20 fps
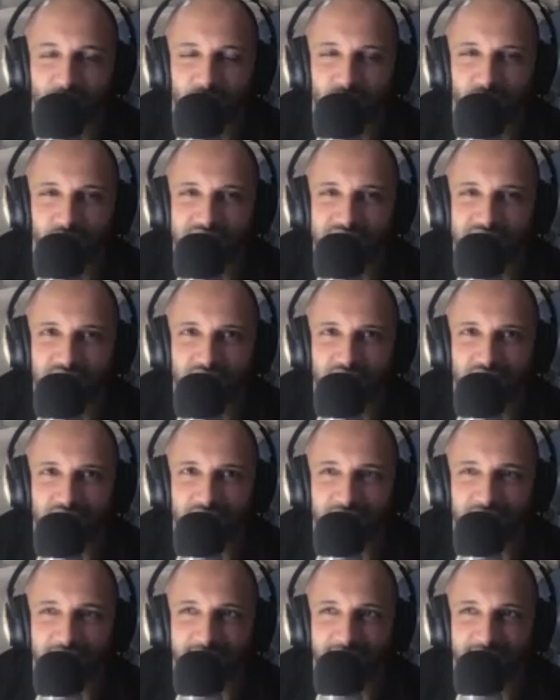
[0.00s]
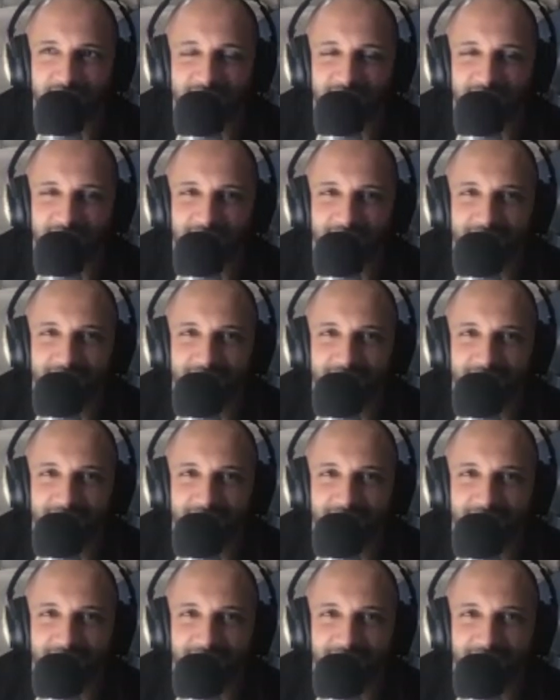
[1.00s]
What do I say, Ray?
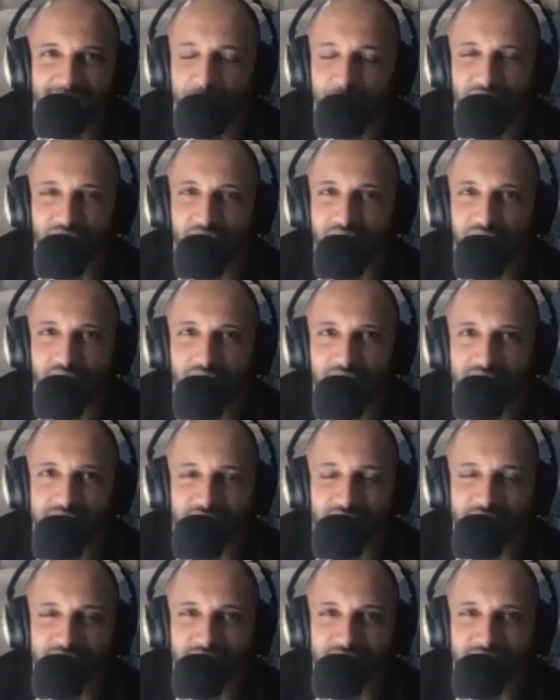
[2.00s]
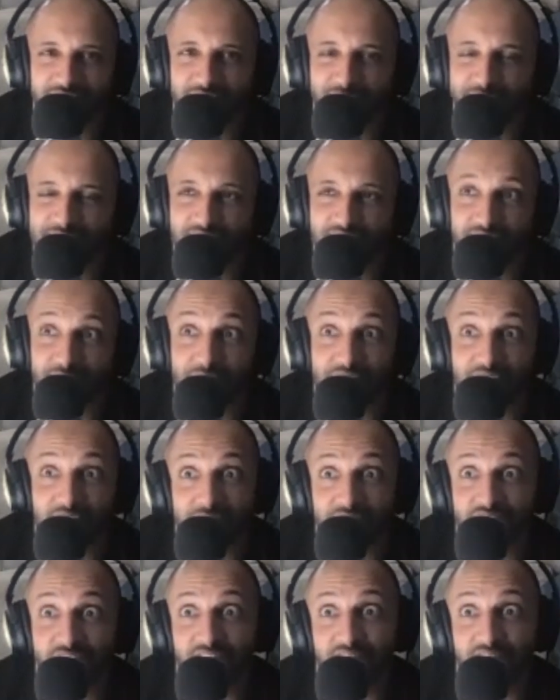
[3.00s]
I mean, Ara, sorry. Keep saying my
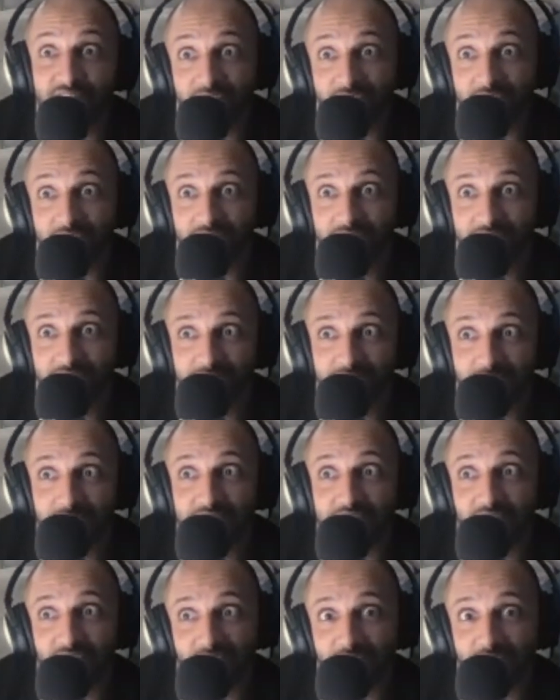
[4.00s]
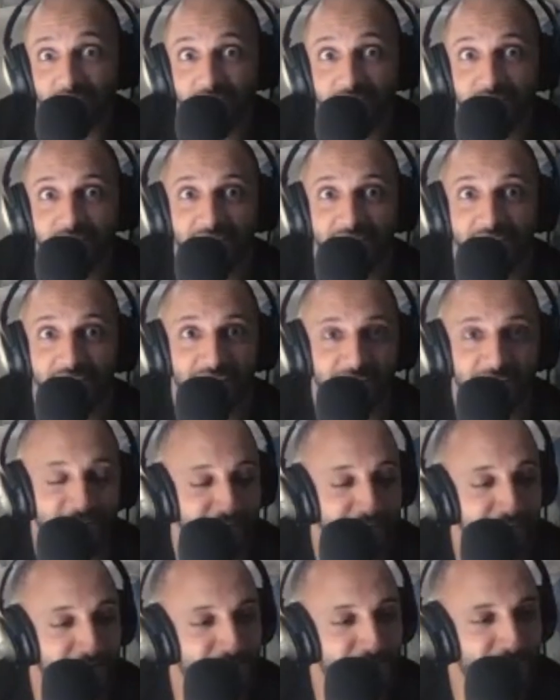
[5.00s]
name is not Ray. My name's
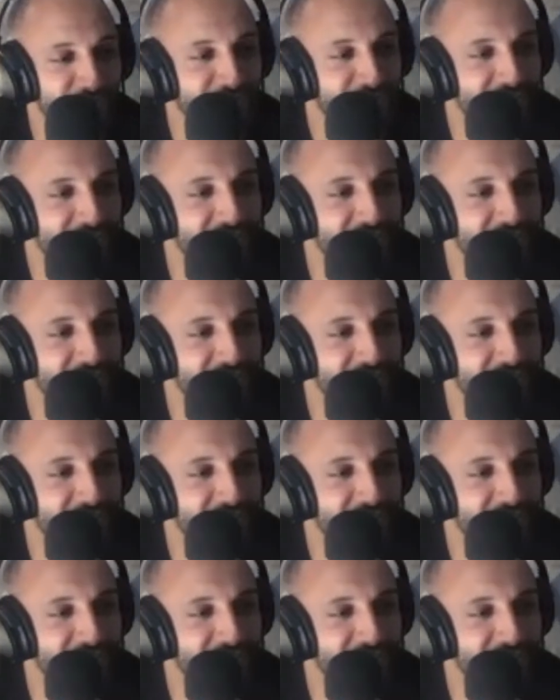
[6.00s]
Ara.